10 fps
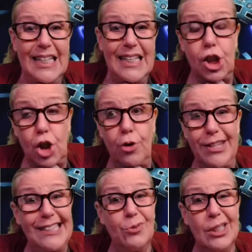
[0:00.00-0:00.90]
So
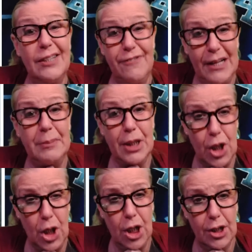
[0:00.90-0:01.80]
this was a family
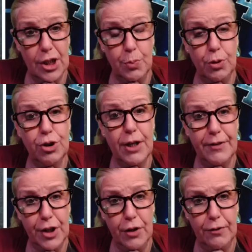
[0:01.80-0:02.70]
car, this blue
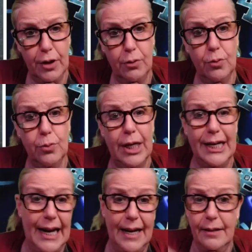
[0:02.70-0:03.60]
Chevy Nova that
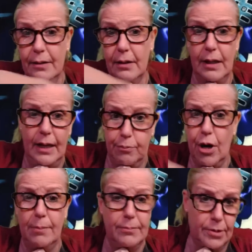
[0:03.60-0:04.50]
had had
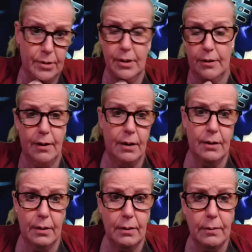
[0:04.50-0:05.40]
problems the,
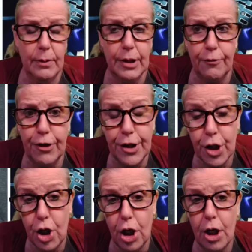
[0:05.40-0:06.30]
with the front of the
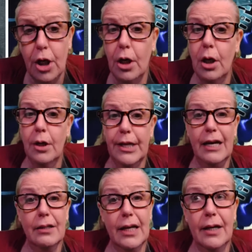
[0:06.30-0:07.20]
car.
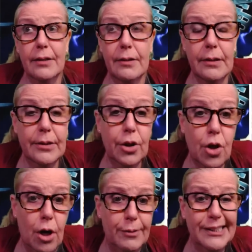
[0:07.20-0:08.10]
That that
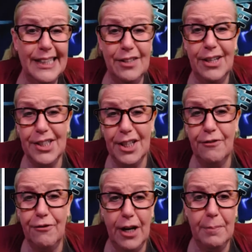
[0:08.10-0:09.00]
Car was later
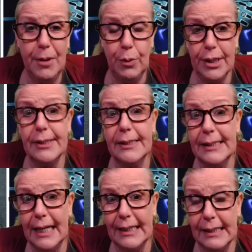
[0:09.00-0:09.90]
identified by witnesses
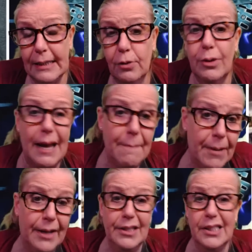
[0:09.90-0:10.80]
at the, who came
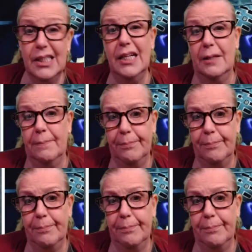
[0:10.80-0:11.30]
by the scene.